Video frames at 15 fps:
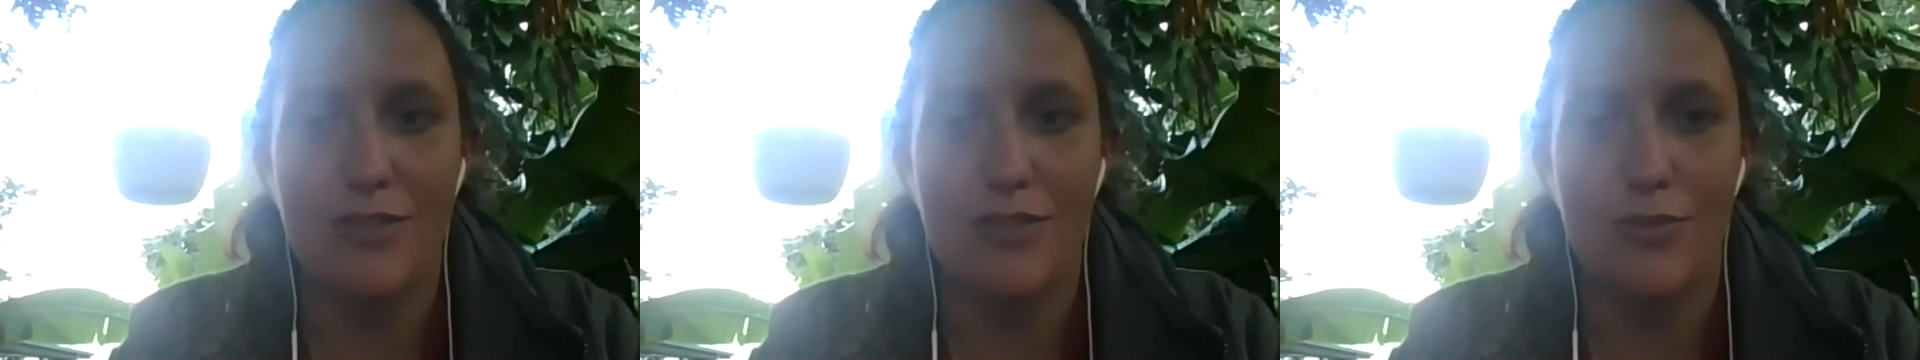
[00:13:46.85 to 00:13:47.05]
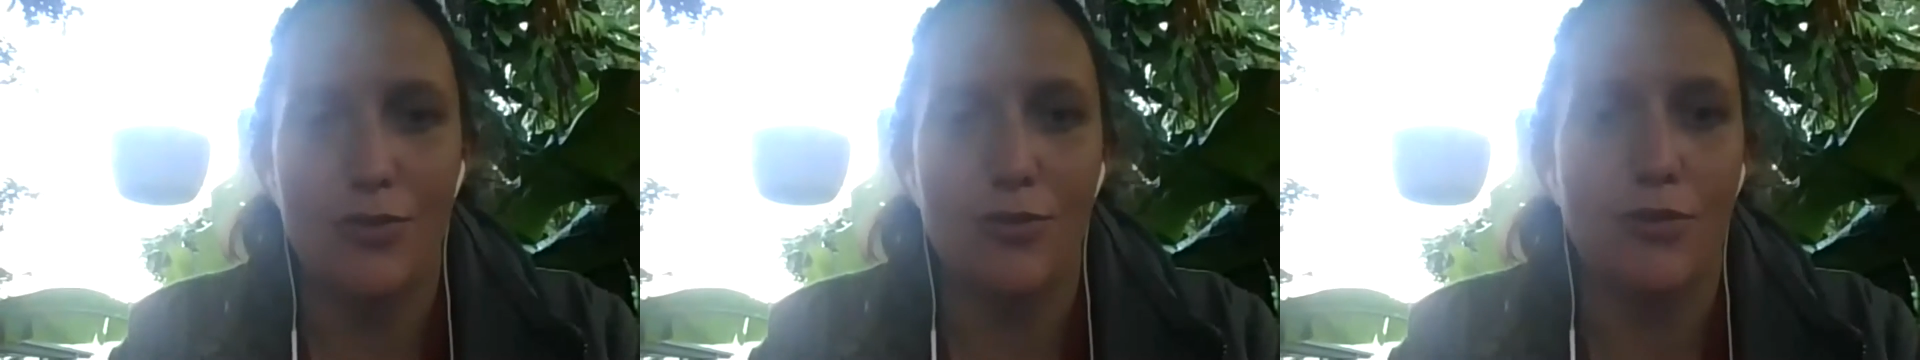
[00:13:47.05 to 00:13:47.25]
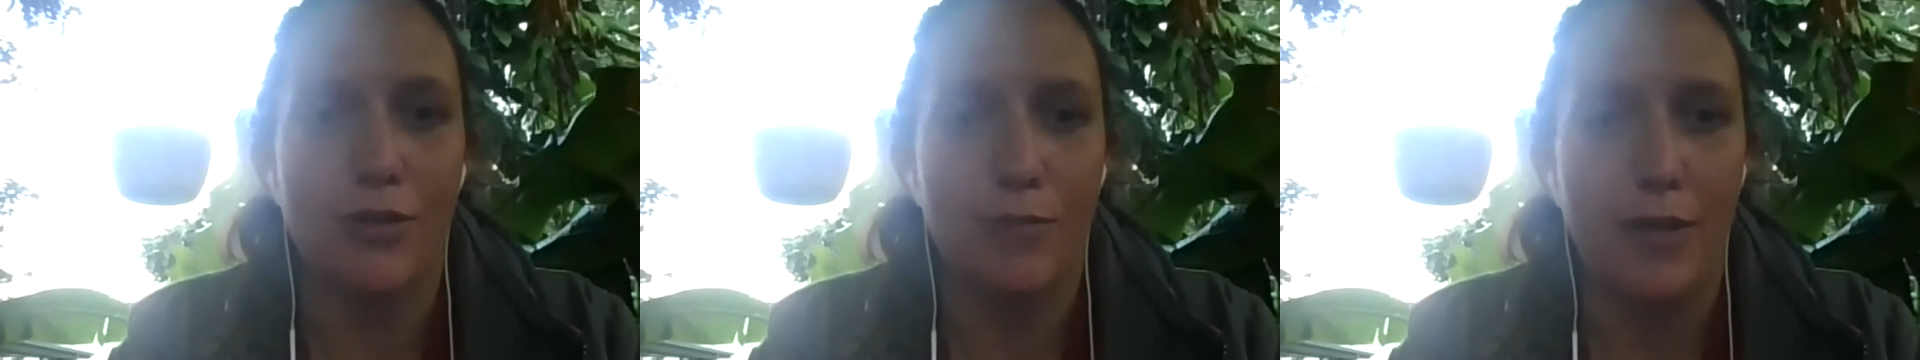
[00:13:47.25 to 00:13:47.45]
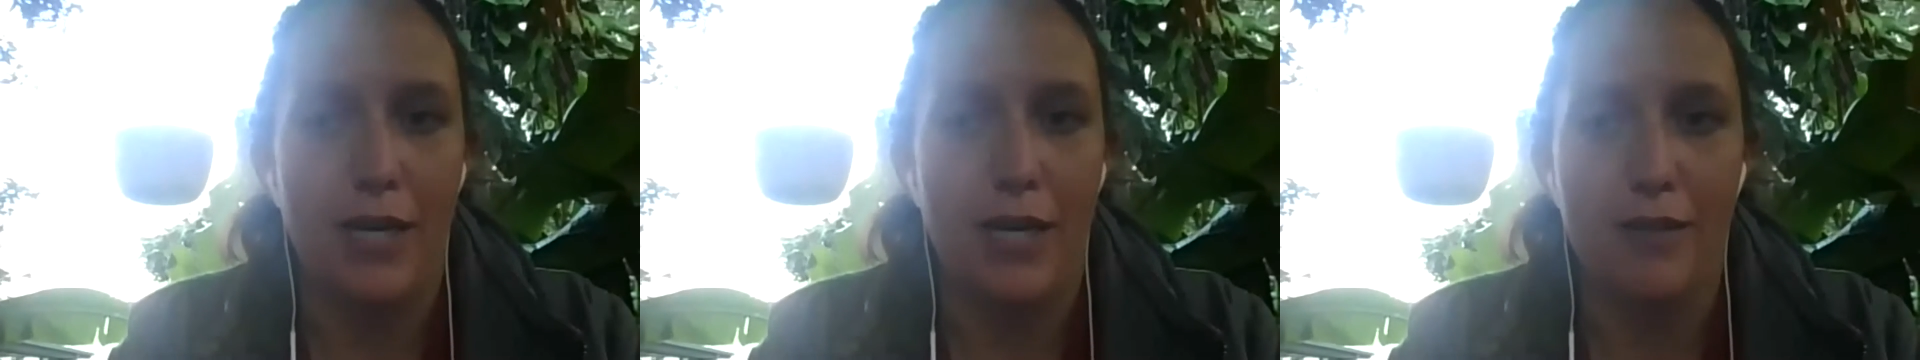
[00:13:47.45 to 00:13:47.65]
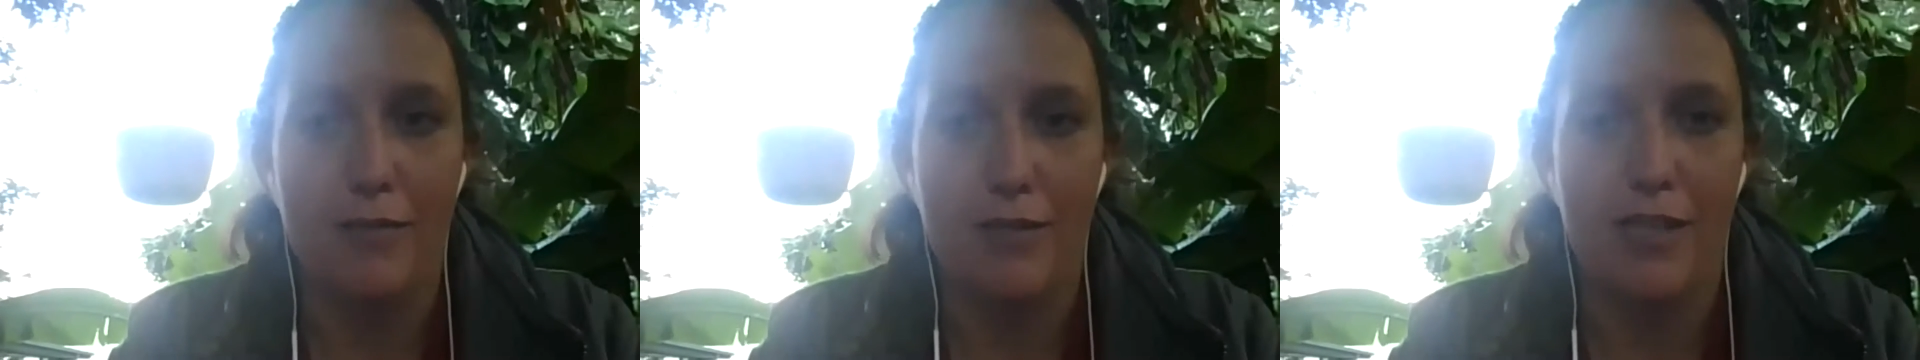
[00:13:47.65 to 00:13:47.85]
to talk
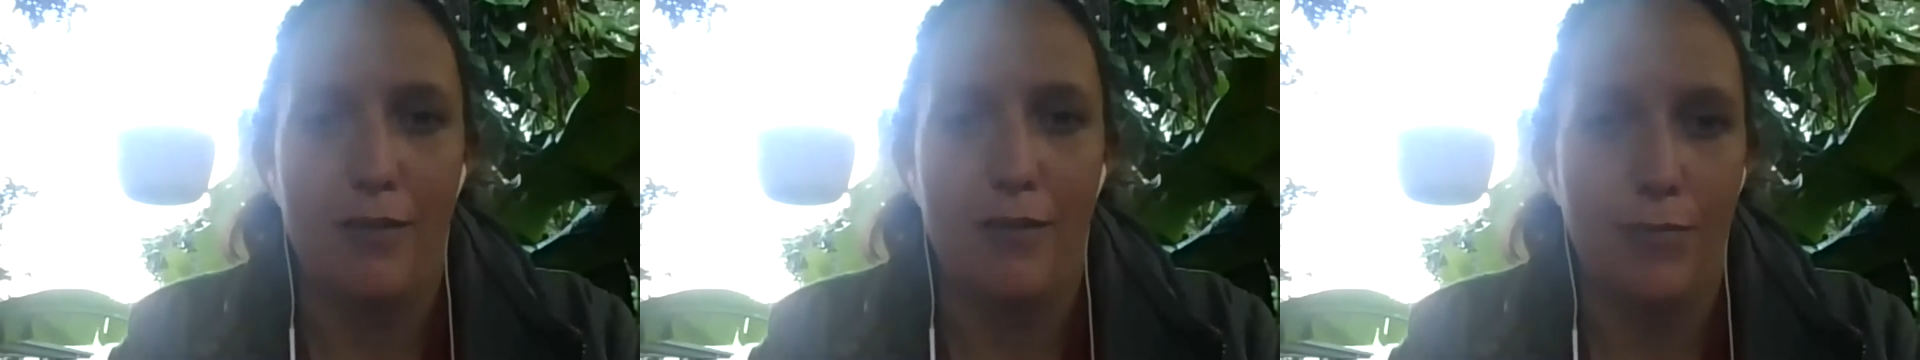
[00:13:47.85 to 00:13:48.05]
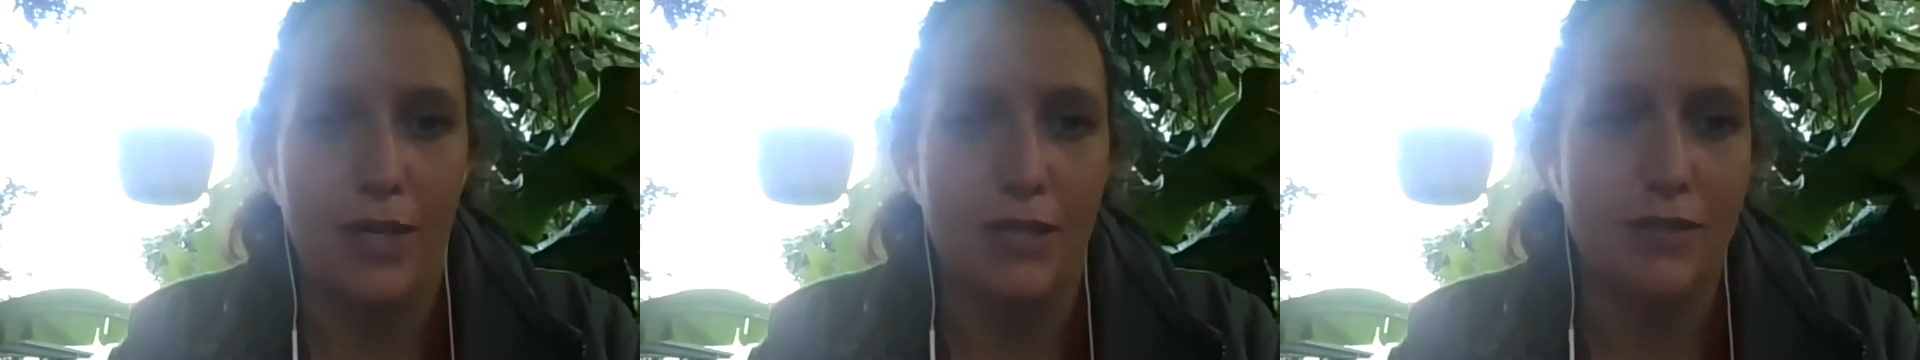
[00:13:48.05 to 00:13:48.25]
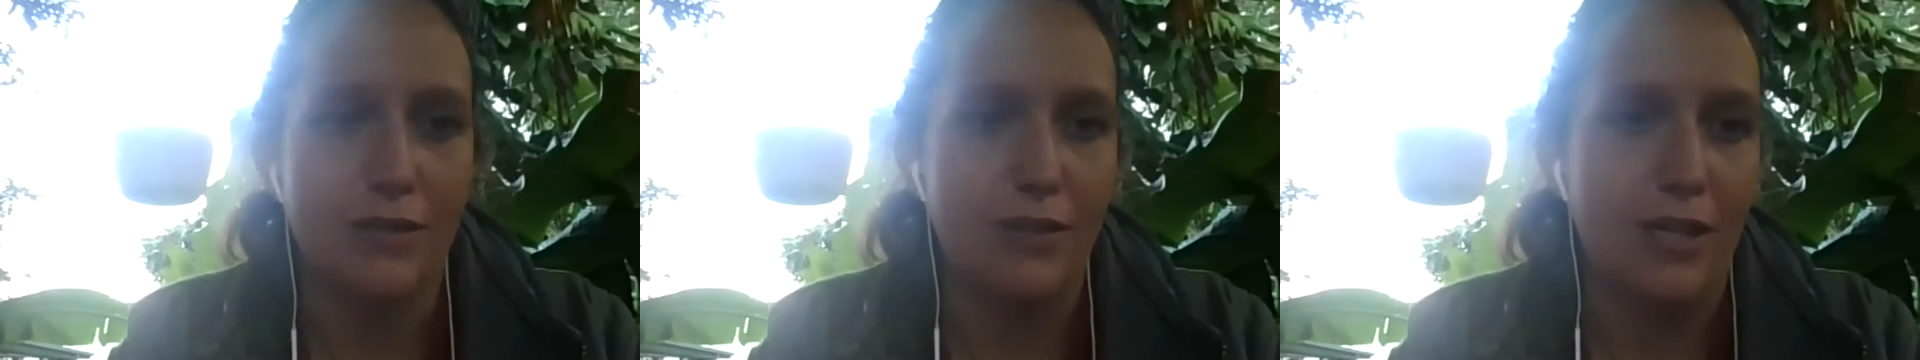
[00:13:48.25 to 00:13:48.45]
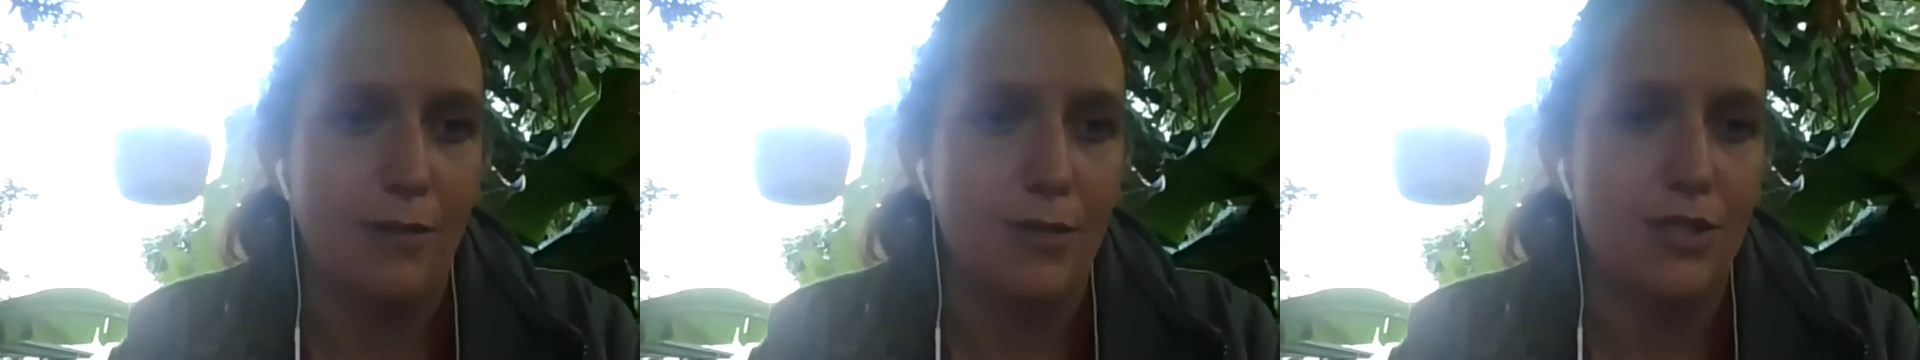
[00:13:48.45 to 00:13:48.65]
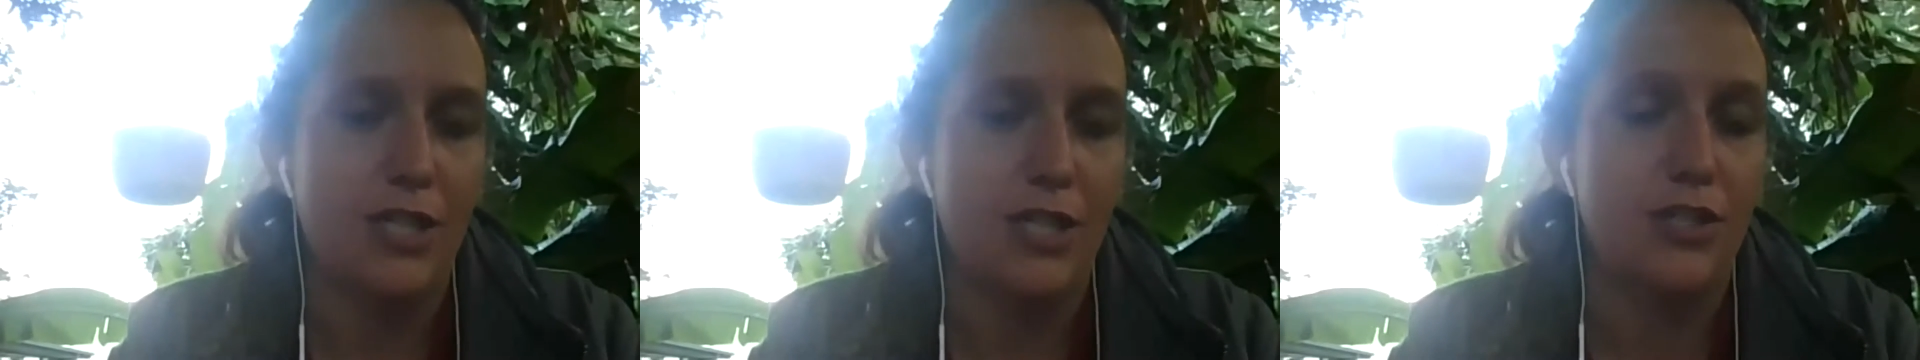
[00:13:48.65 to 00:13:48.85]
about the impacts of
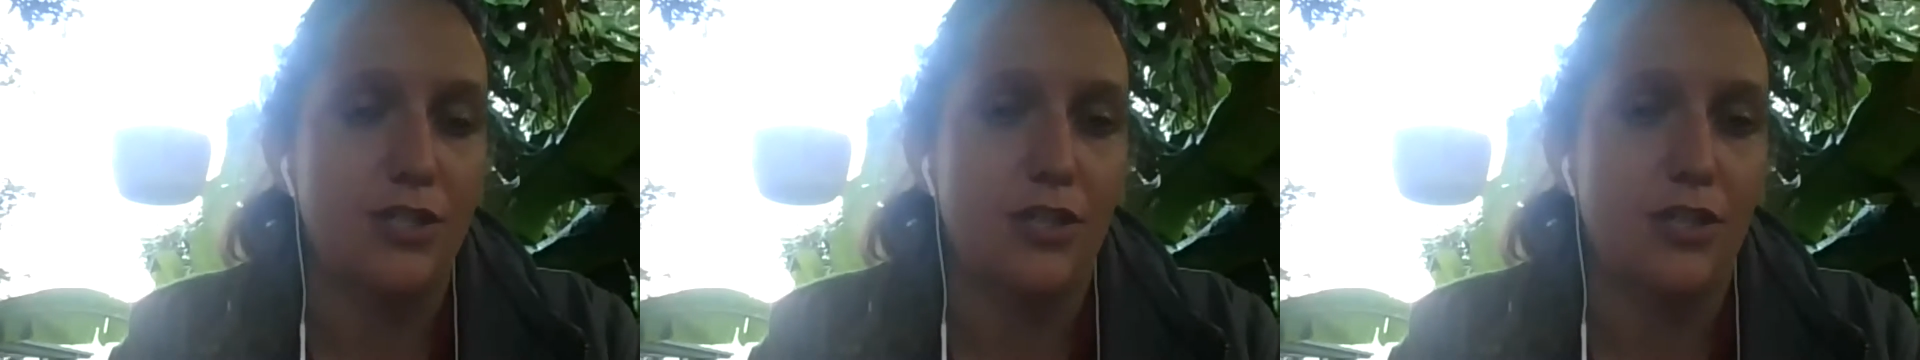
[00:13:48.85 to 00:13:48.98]
climate change.